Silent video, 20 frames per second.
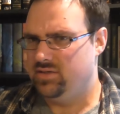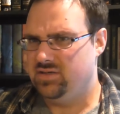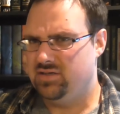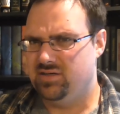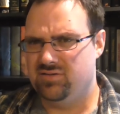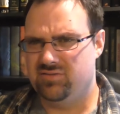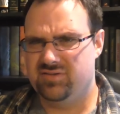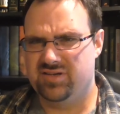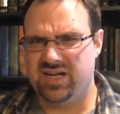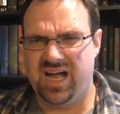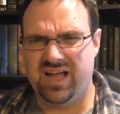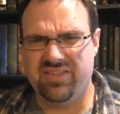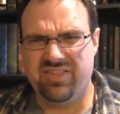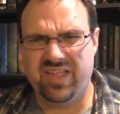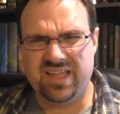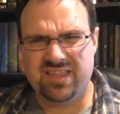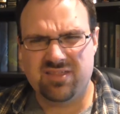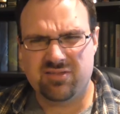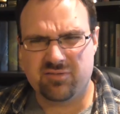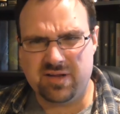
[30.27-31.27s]
oh god,
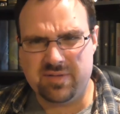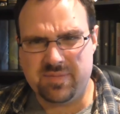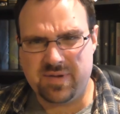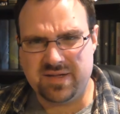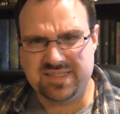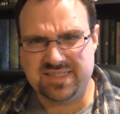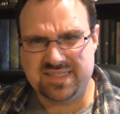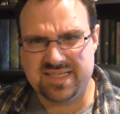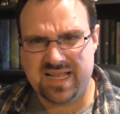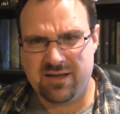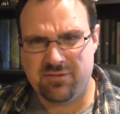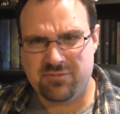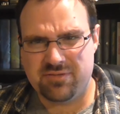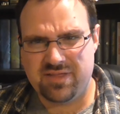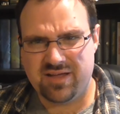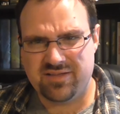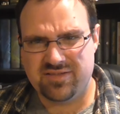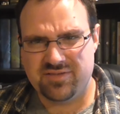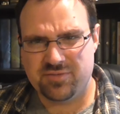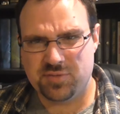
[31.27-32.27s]
like 3 months now
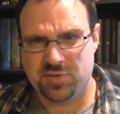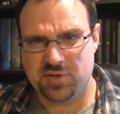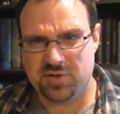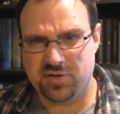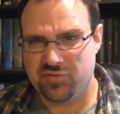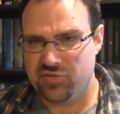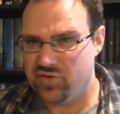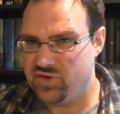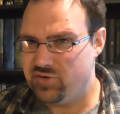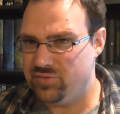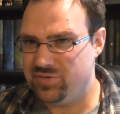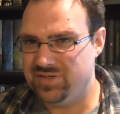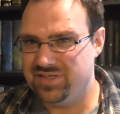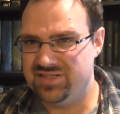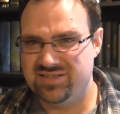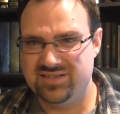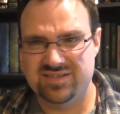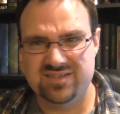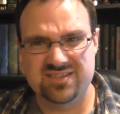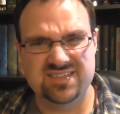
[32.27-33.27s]
without doing a review.
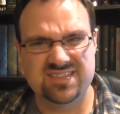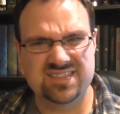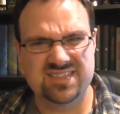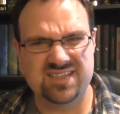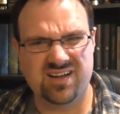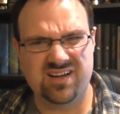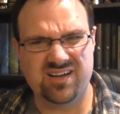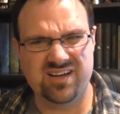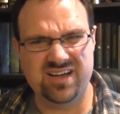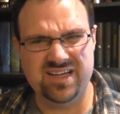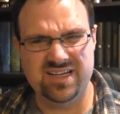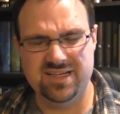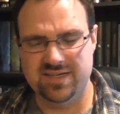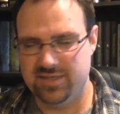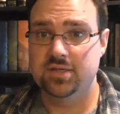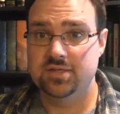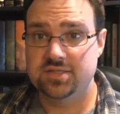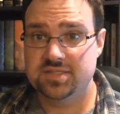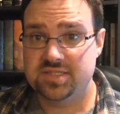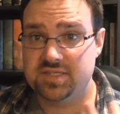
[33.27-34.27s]
Sorry.
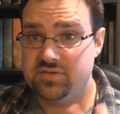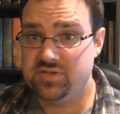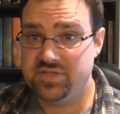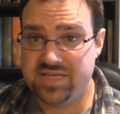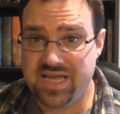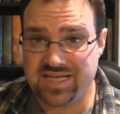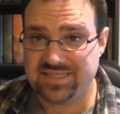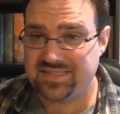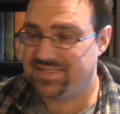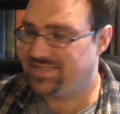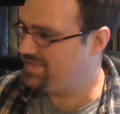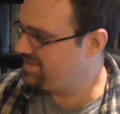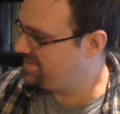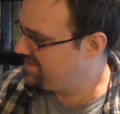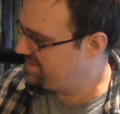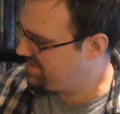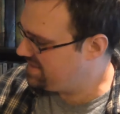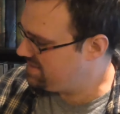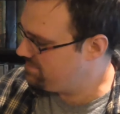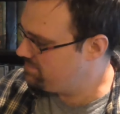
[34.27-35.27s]
So yes, this
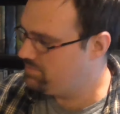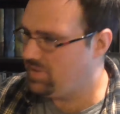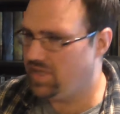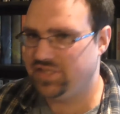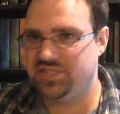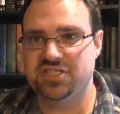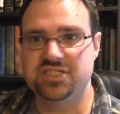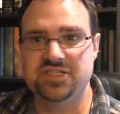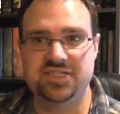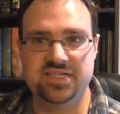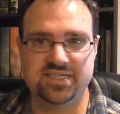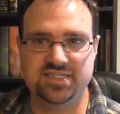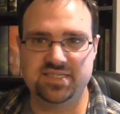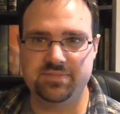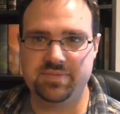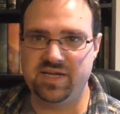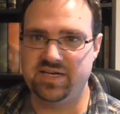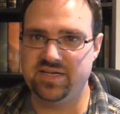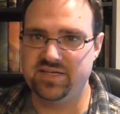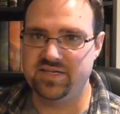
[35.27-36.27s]
is the much
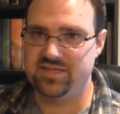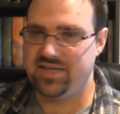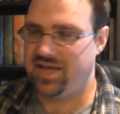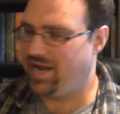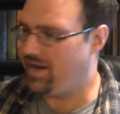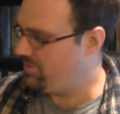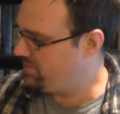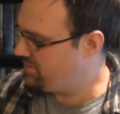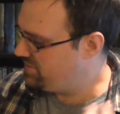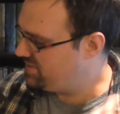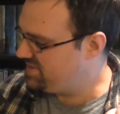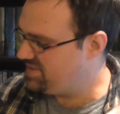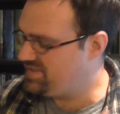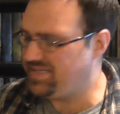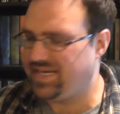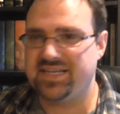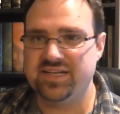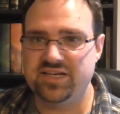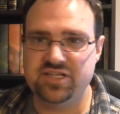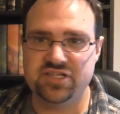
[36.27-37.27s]
anticipated and touted
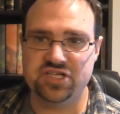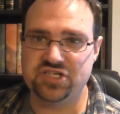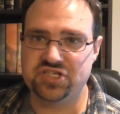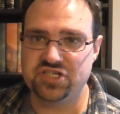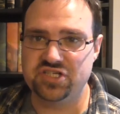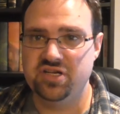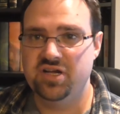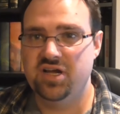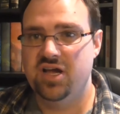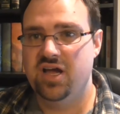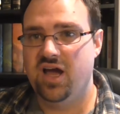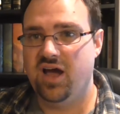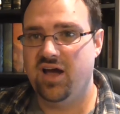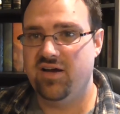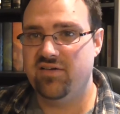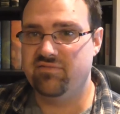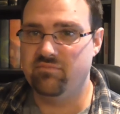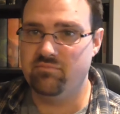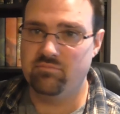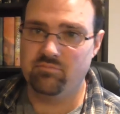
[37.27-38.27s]
second edition
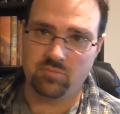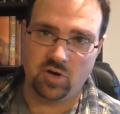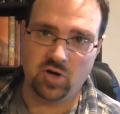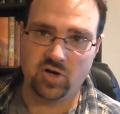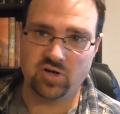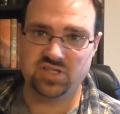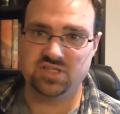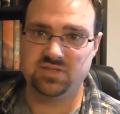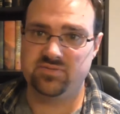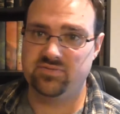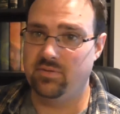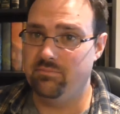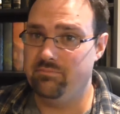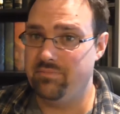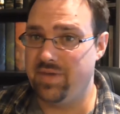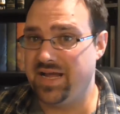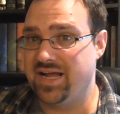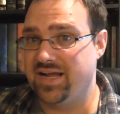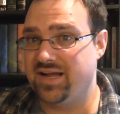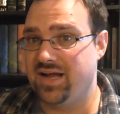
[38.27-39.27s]
of Mercs from
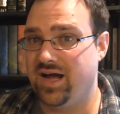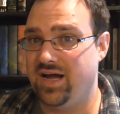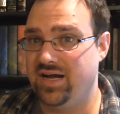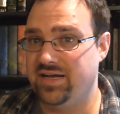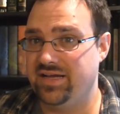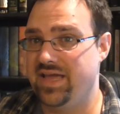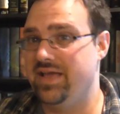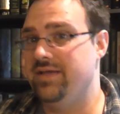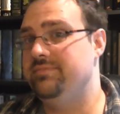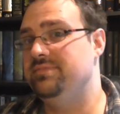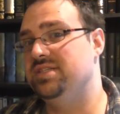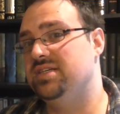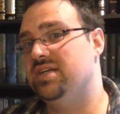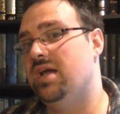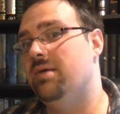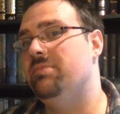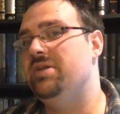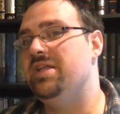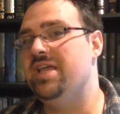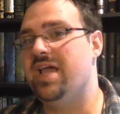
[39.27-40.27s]
Megacon Games, a
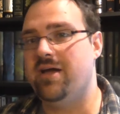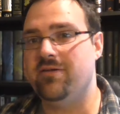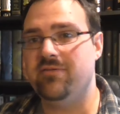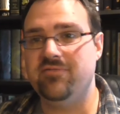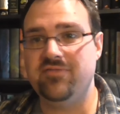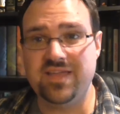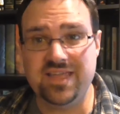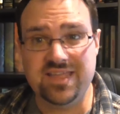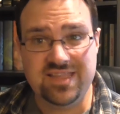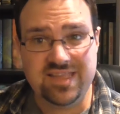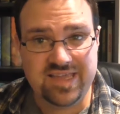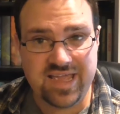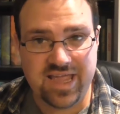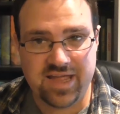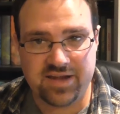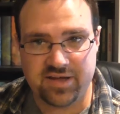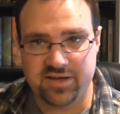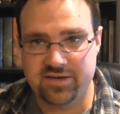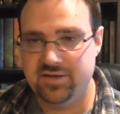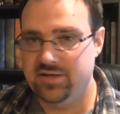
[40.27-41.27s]
company out of
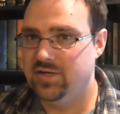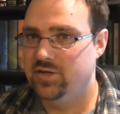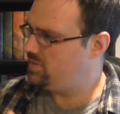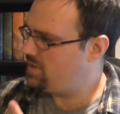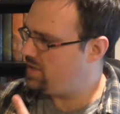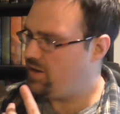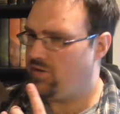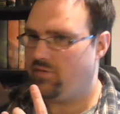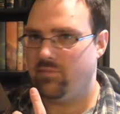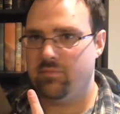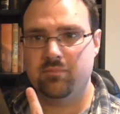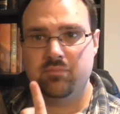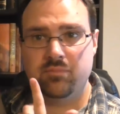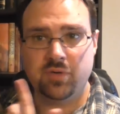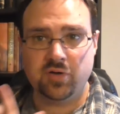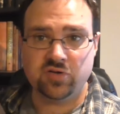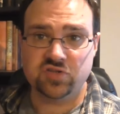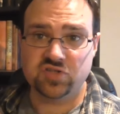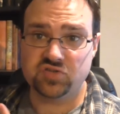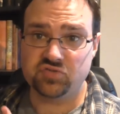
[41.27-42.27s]
Indiana. Now,
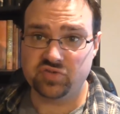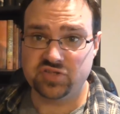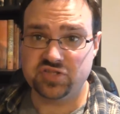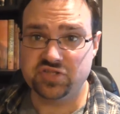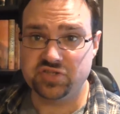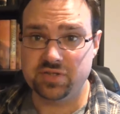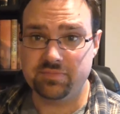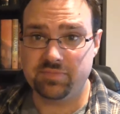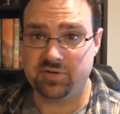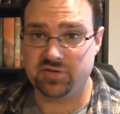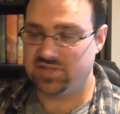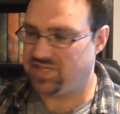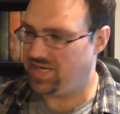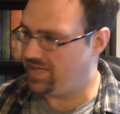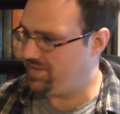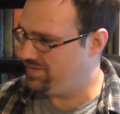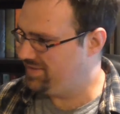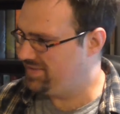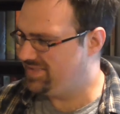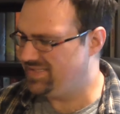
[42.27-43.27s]
Mercs originally burst
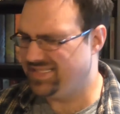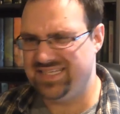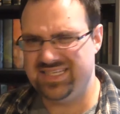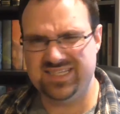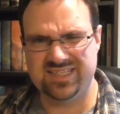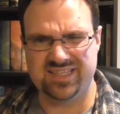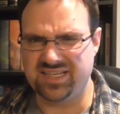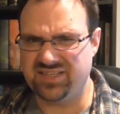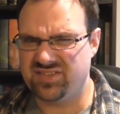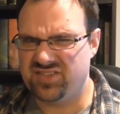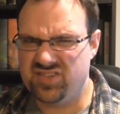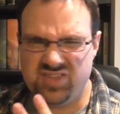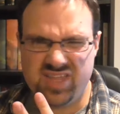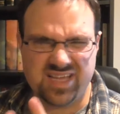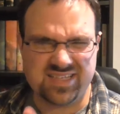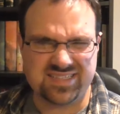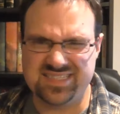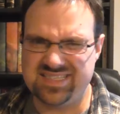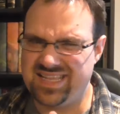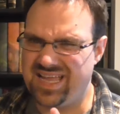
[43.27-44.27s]
out into the scene like
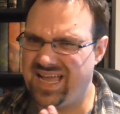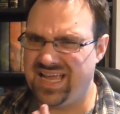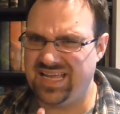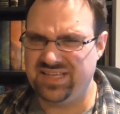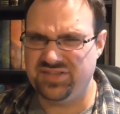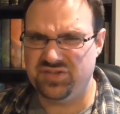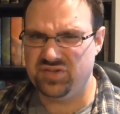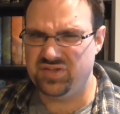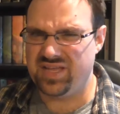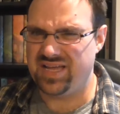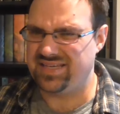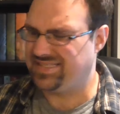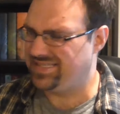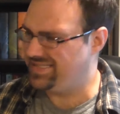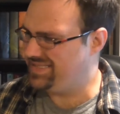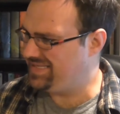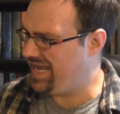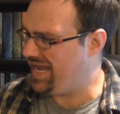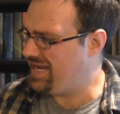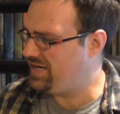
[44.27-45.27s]
2009,
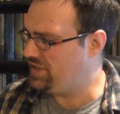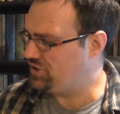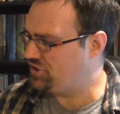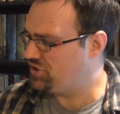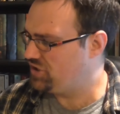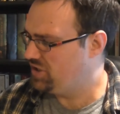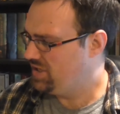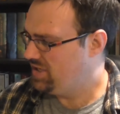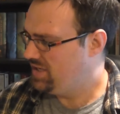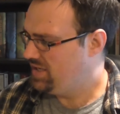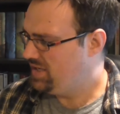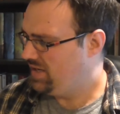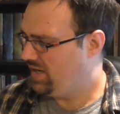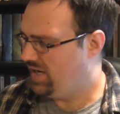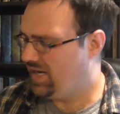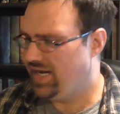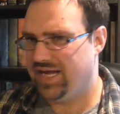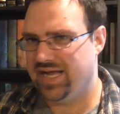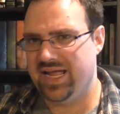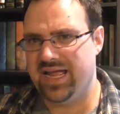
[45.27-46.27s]
2010-ish,
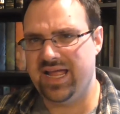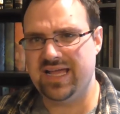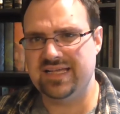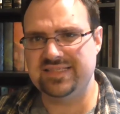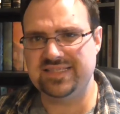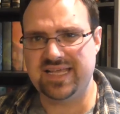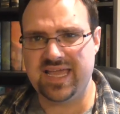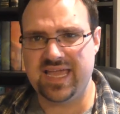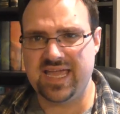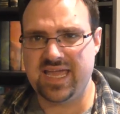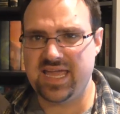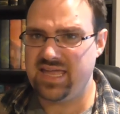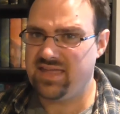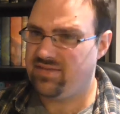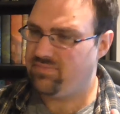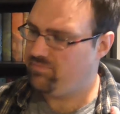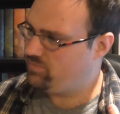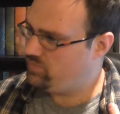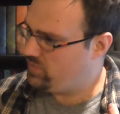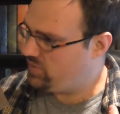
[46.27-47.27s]
as a
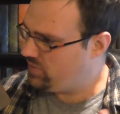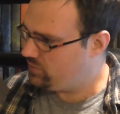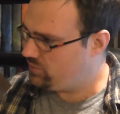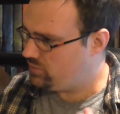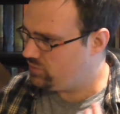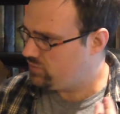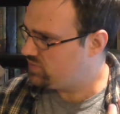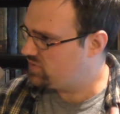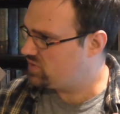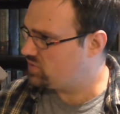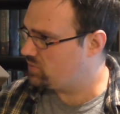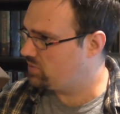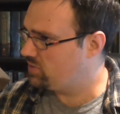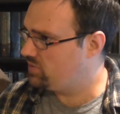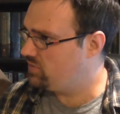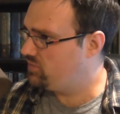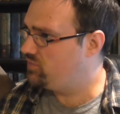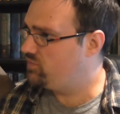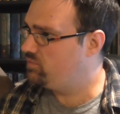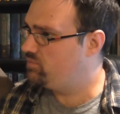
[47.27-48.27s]
little sort
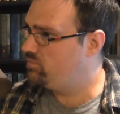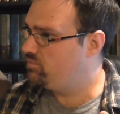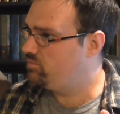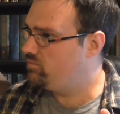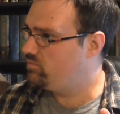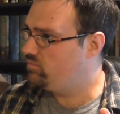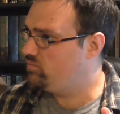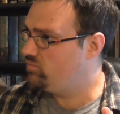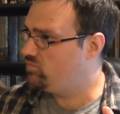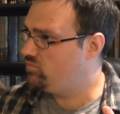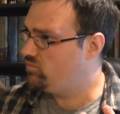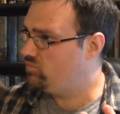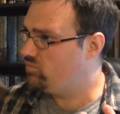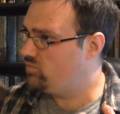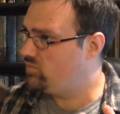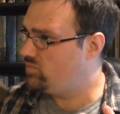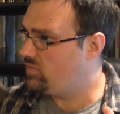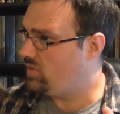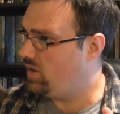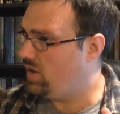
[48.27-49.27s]
of
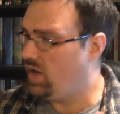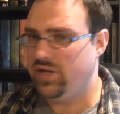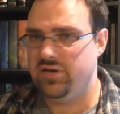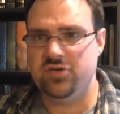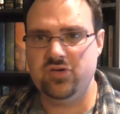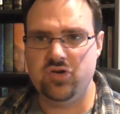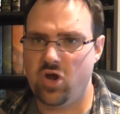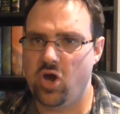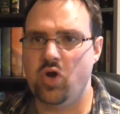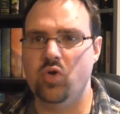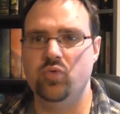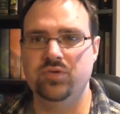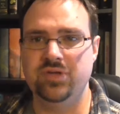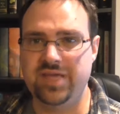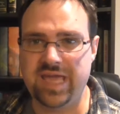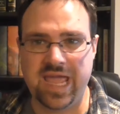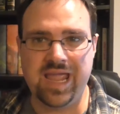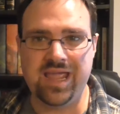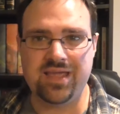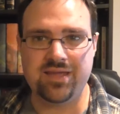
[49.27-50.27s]
unknown
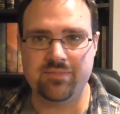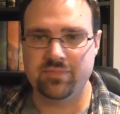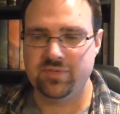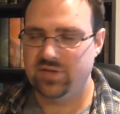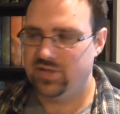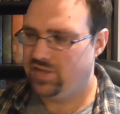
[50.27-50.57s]
game.